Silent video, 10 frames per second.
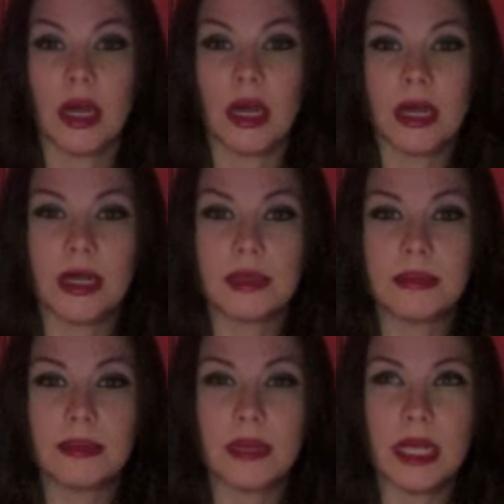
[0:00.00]

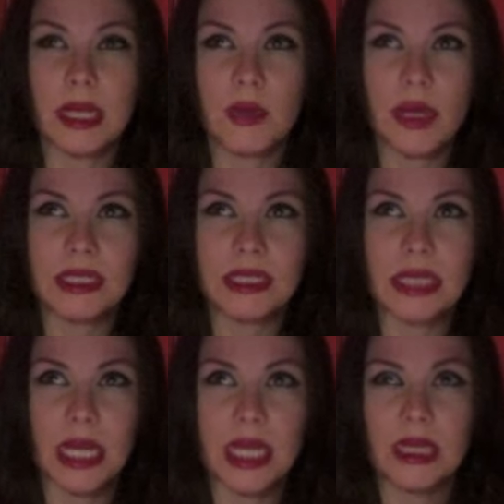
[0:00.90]
And I want to
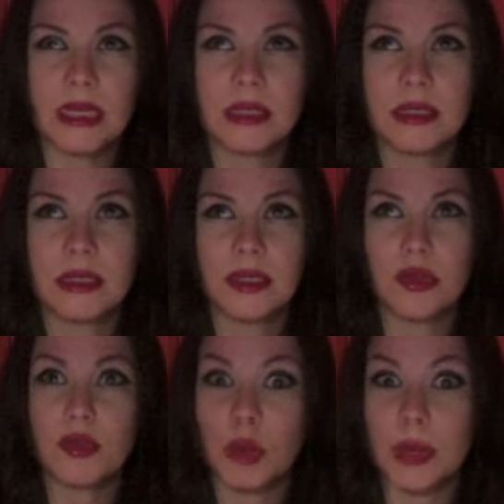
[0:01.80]
say
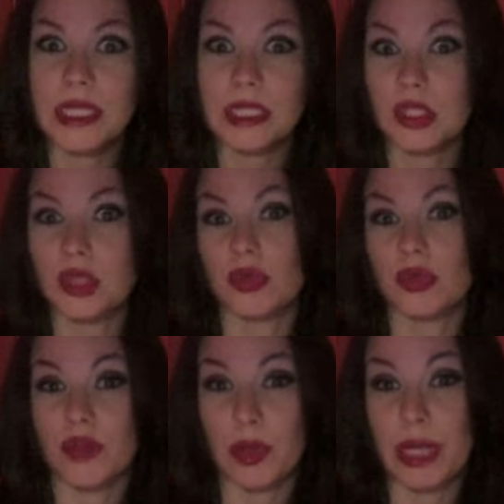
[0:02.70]
they're romantic too. They're
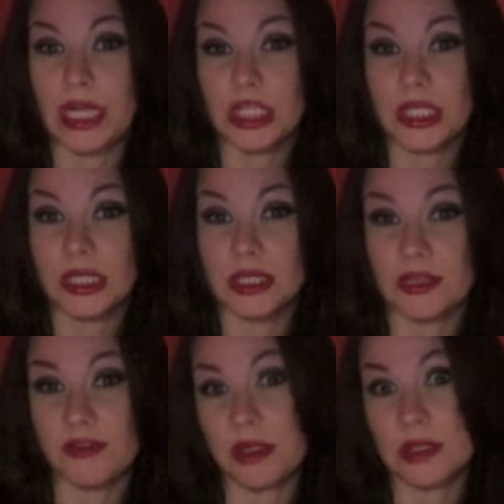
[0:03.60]
very passionate because that's a
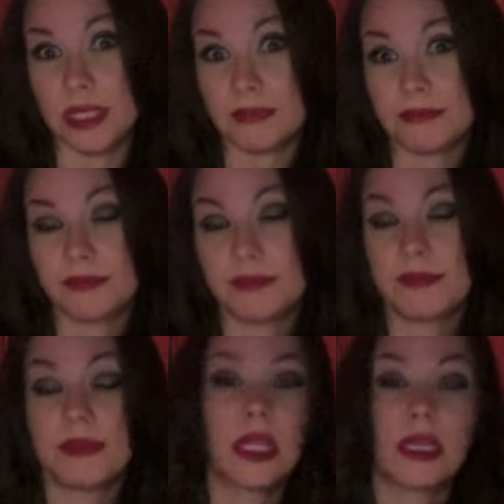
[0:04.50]
fire sign.
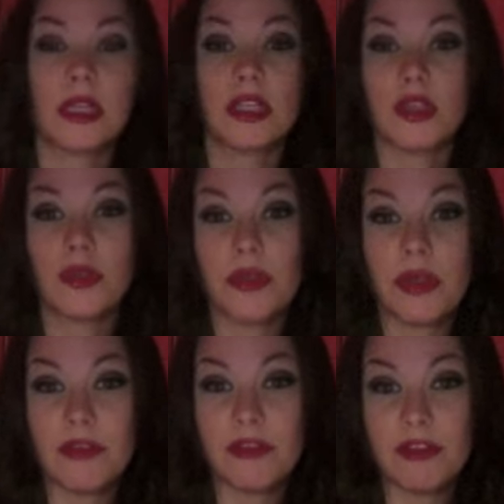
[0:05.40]
So if you
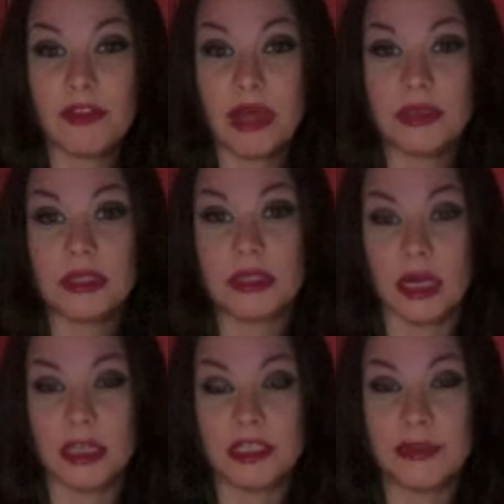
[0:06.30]
have your fifth house
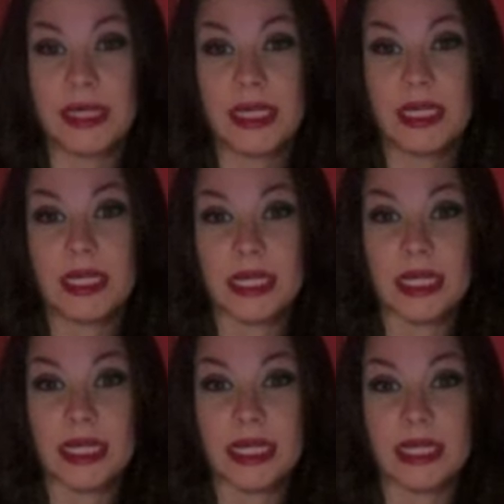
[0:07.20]
cusp
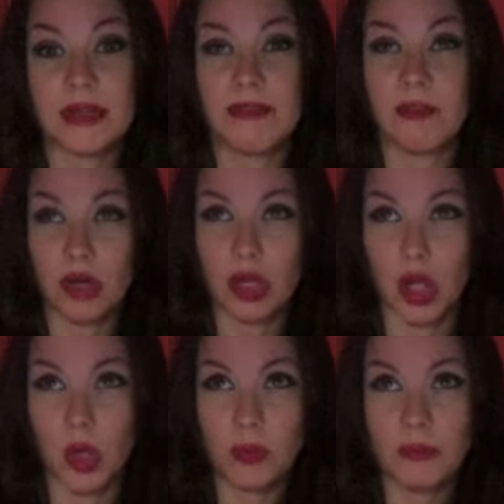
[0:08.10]
in
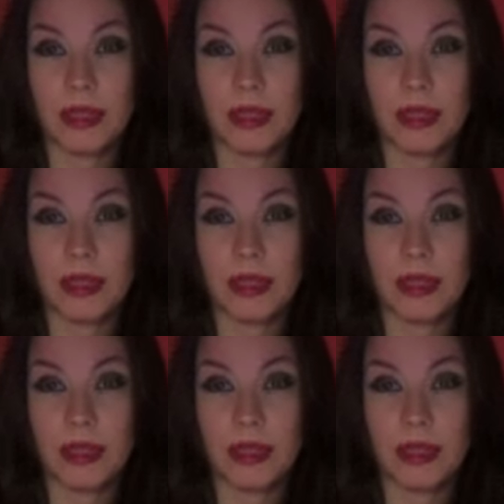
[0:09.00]
Virgo,